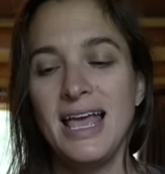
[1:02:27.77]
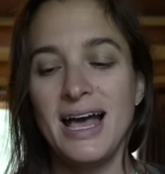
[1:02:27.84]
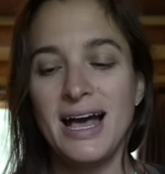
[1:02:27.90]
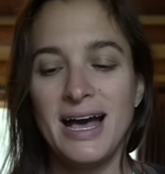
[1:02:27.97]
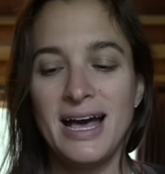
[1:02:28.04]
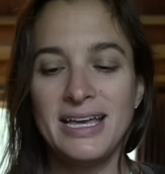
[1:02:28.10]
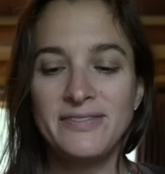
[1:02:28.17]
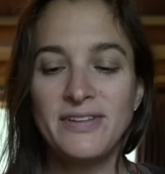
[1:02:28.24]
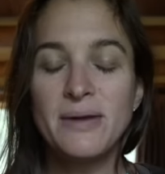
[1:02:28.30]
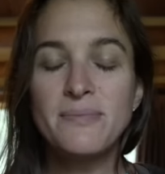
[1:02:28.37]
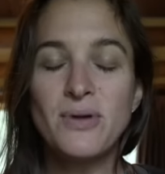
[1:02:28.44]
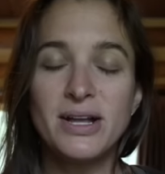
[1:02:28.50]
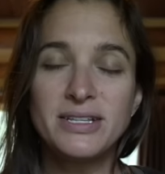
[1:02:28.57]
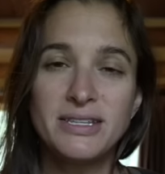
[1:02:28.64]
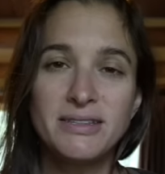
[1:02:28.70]
If I
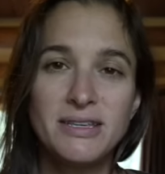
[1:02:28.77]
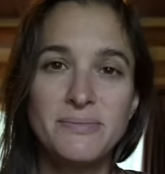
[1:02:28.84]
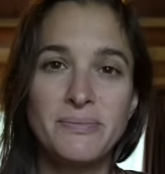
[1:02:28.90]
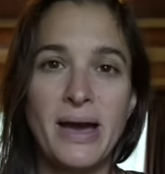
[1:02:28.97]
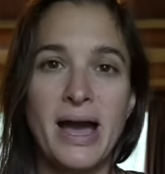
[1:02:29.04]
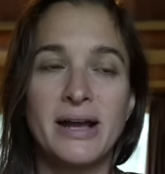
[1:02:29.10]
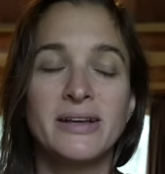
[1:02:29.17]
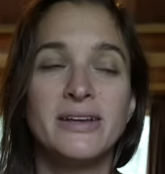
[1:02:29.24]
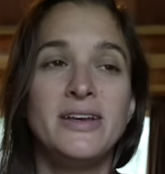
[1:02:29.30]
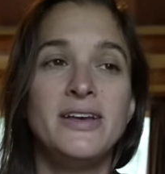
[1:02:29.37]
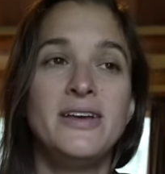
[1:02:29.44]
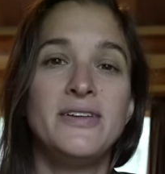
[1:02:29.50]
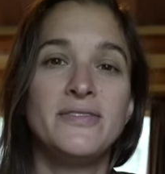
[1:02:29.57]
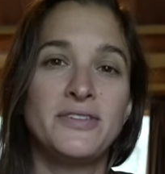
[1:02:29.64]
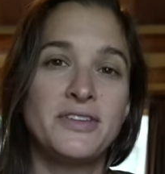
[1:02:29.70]
brought something back
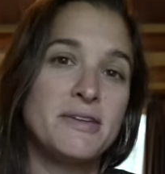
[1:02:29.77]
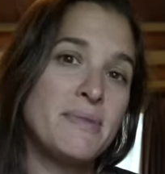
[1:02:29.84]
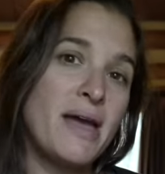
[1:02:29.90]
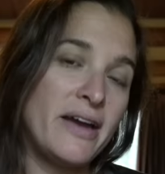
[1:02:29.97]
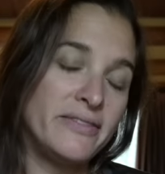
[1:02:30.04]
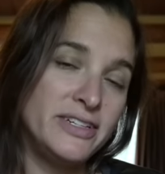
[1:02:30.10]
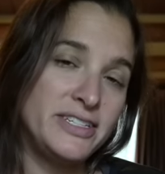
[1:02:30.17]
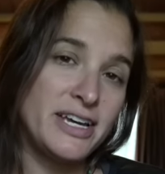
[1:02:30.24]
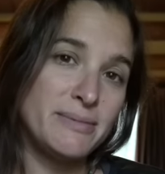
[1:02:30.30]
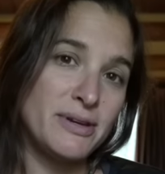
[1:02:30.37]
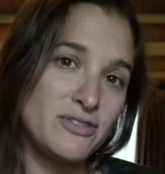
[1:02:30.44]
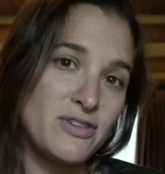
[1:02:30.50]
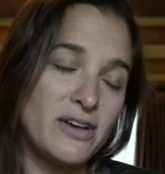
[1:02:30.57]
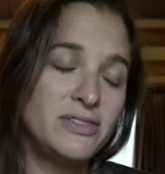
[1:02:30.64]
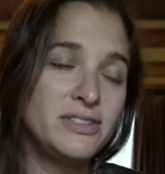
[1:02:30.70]
for them every time I
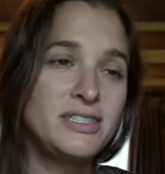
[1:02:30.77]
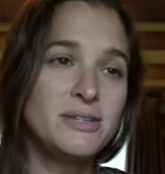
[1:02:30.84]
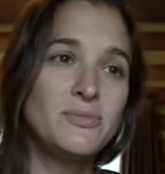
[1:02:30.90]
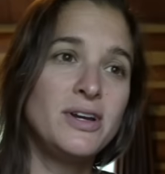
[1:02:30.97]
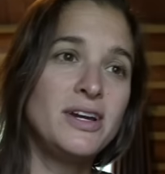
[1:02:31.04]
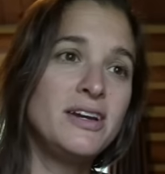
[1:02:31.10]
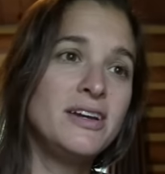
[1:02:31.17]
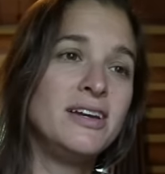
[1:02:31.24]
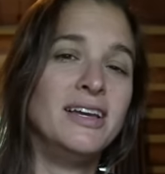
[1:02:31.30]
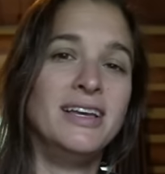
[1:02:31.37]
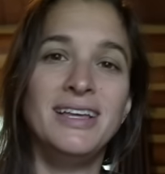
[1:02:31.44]
traveled somewhere,